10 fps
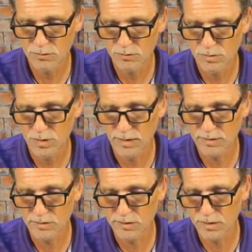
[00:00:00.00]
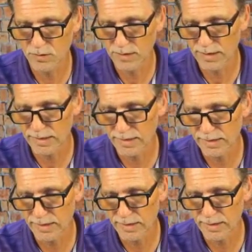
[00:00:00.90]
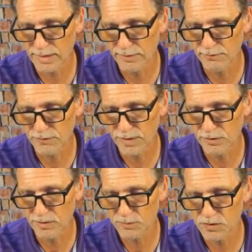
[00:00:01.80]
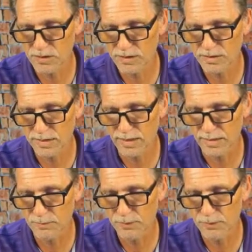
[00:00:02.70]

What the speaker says: let's go ahead and fire up Seascape.